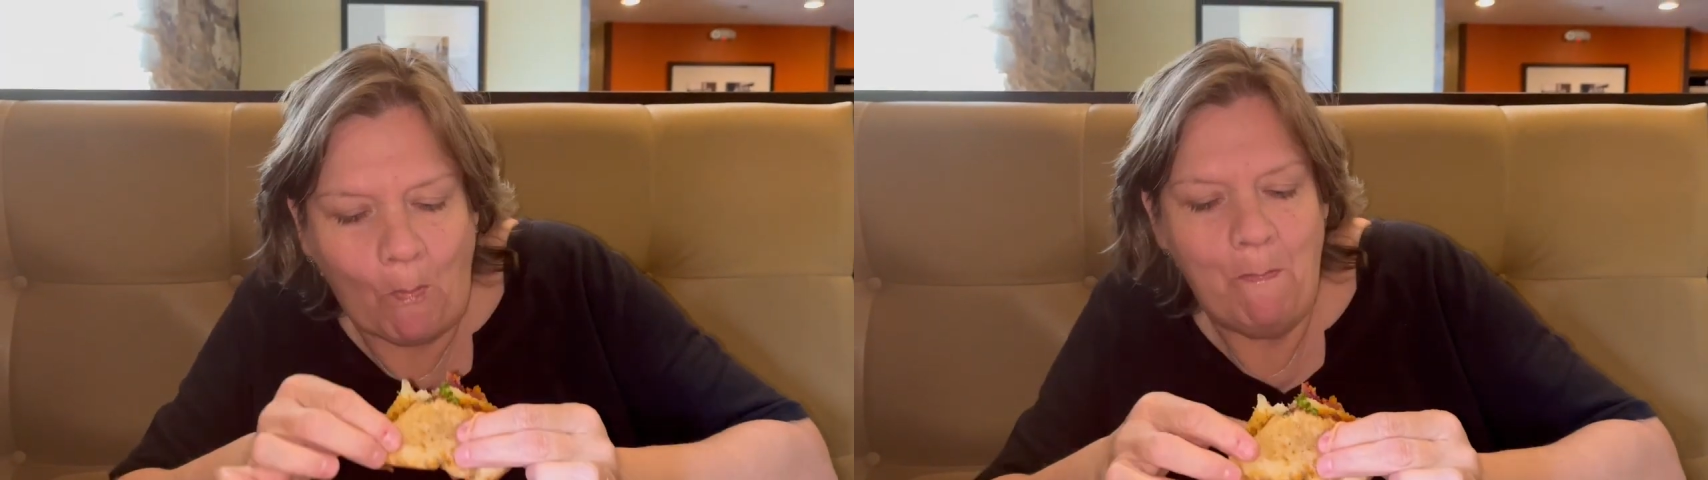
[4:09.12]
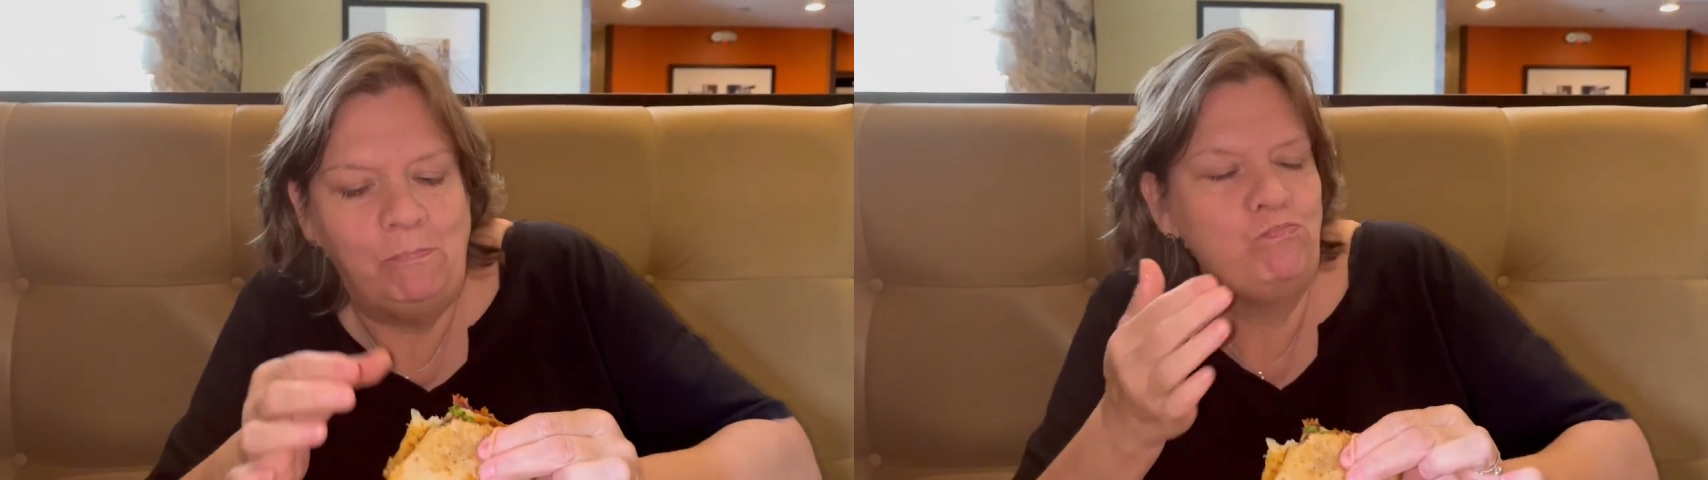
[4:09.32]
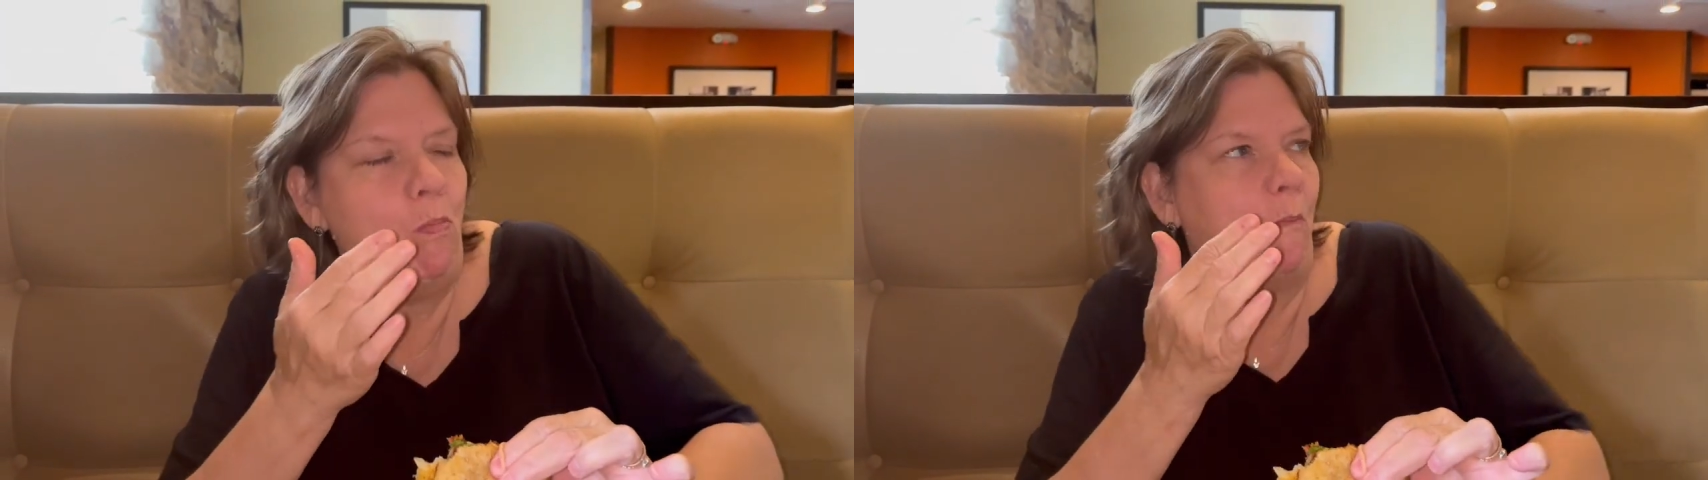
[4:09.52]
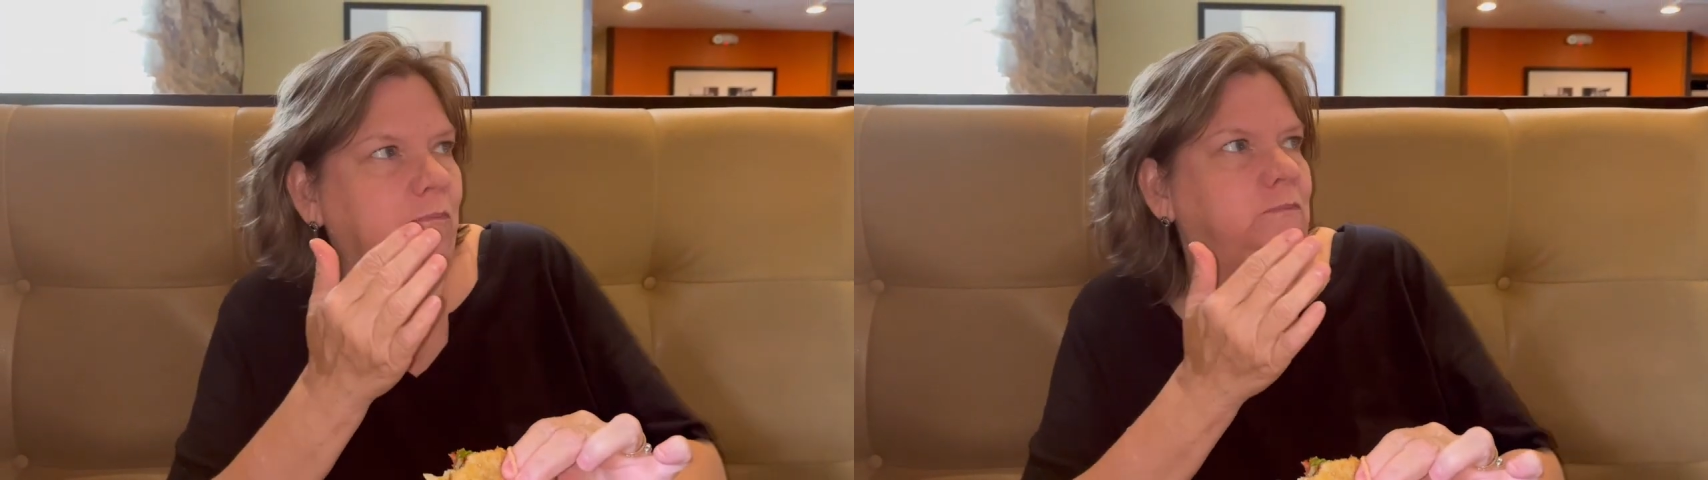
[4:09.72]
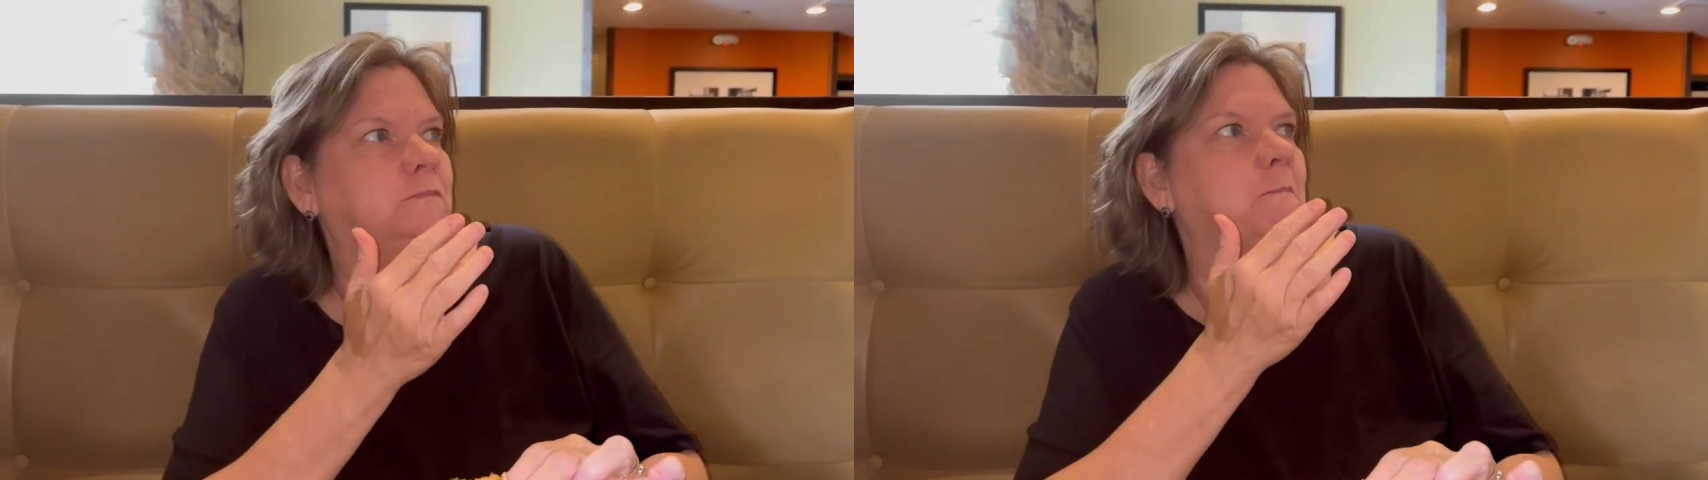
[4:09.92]
was asking people
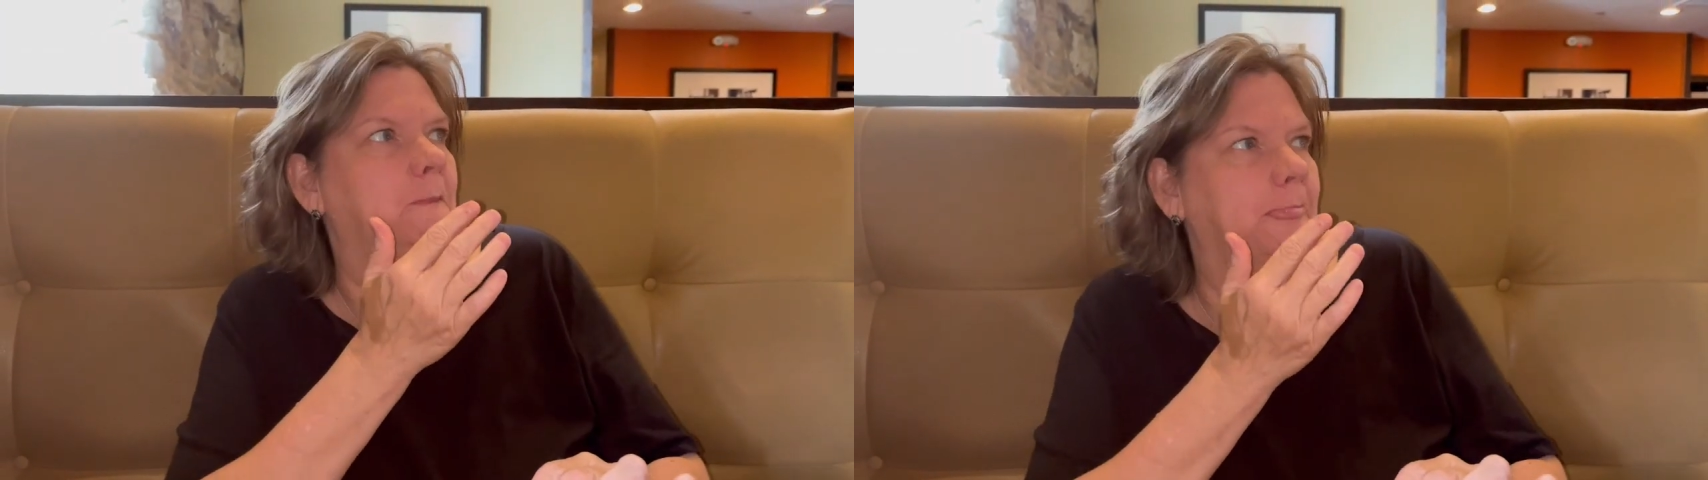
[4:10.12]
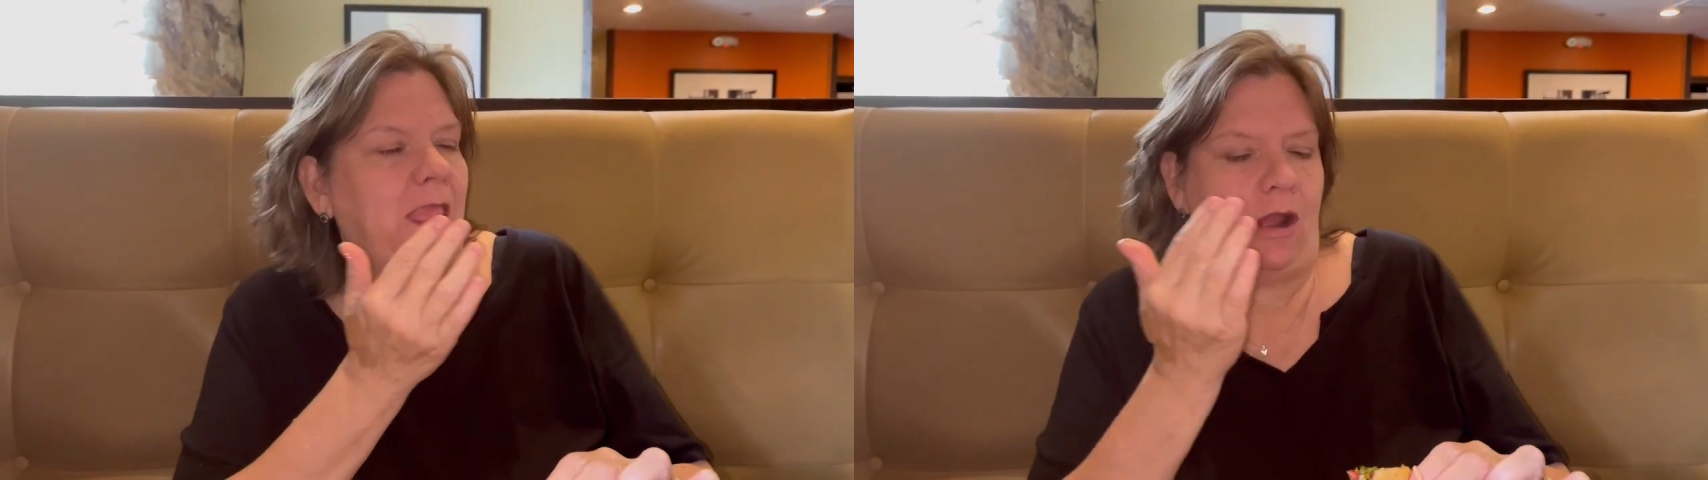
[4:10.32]
about these.